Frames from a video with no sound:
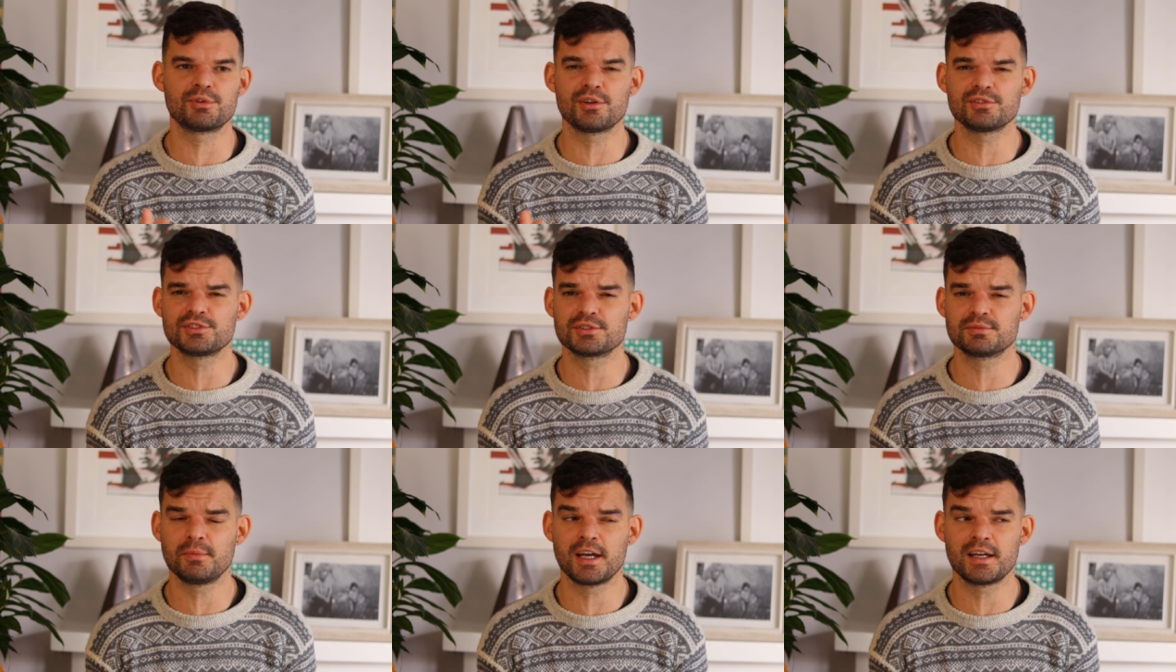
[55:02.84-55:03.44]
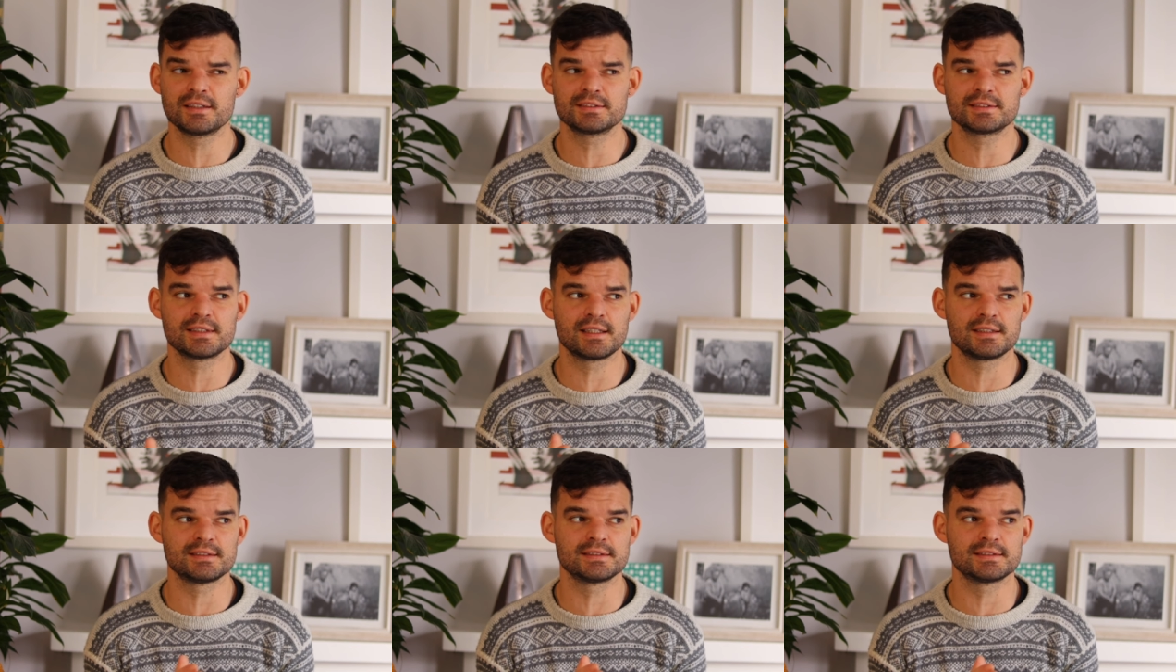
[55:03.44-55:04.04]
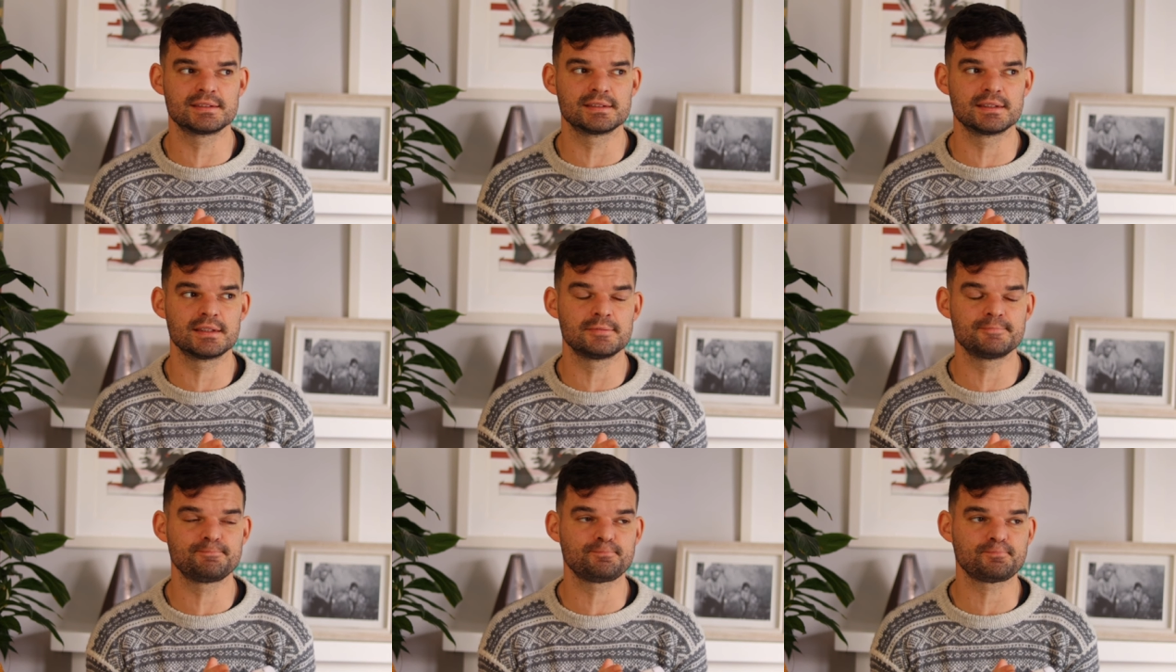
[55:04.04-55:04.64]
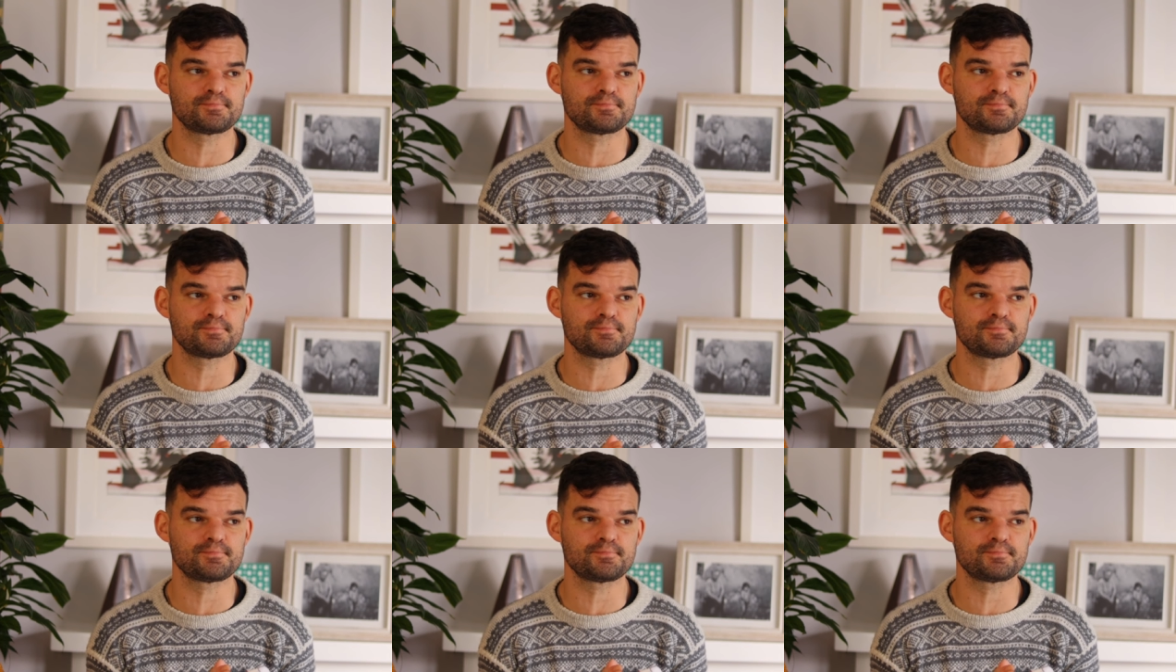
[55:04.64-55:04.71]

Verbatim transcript: project bags and um,